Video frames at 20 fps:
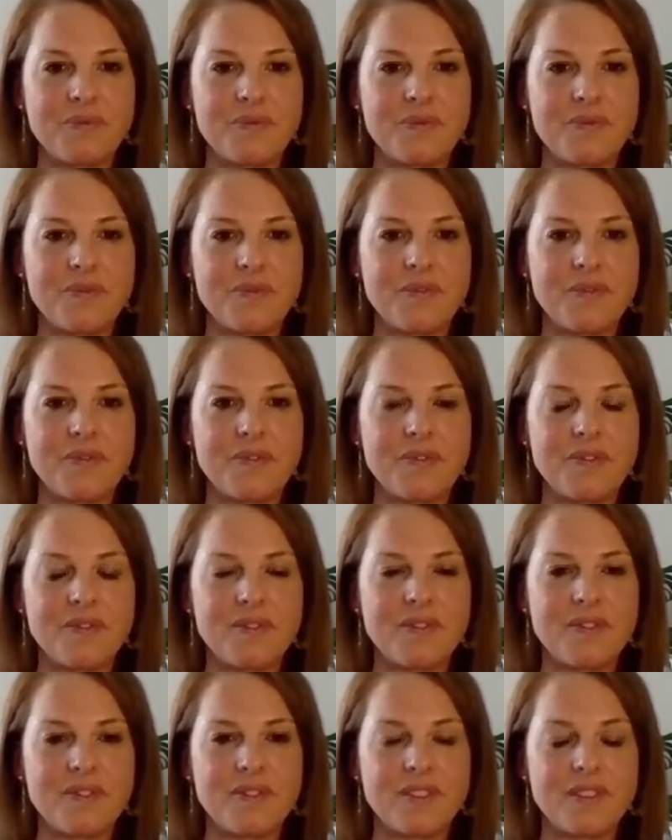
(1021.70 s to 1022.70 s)

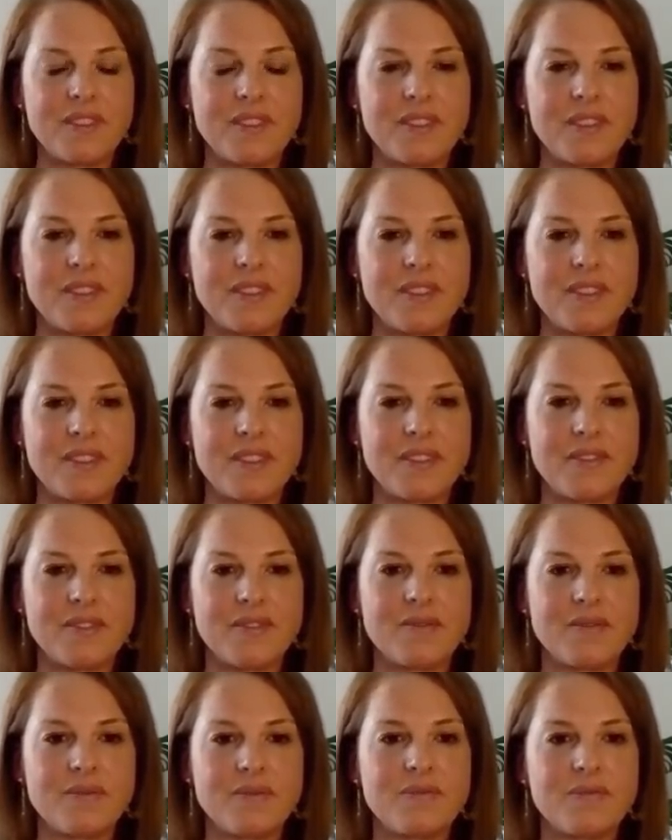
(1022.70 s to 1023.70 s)

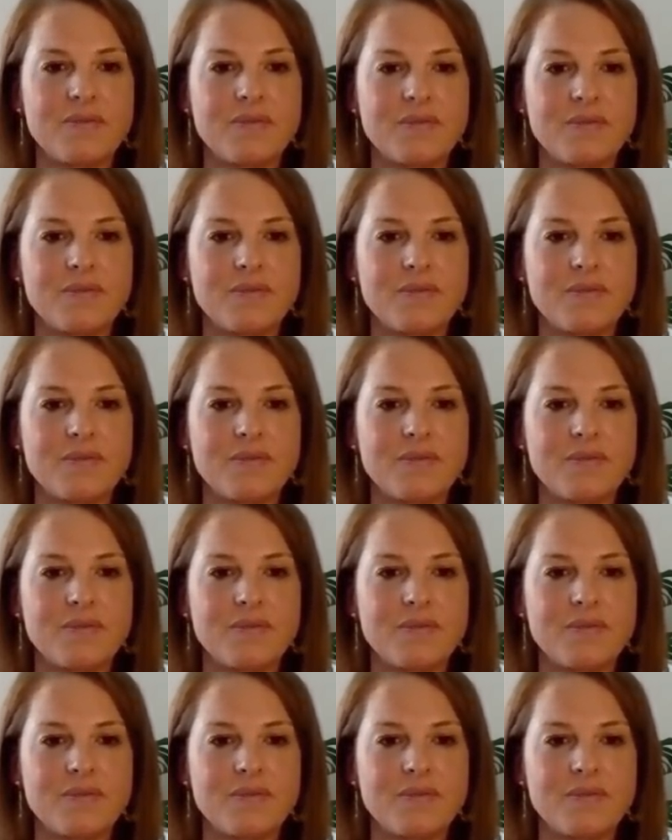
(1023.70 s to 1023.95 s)
This person isn't speaking.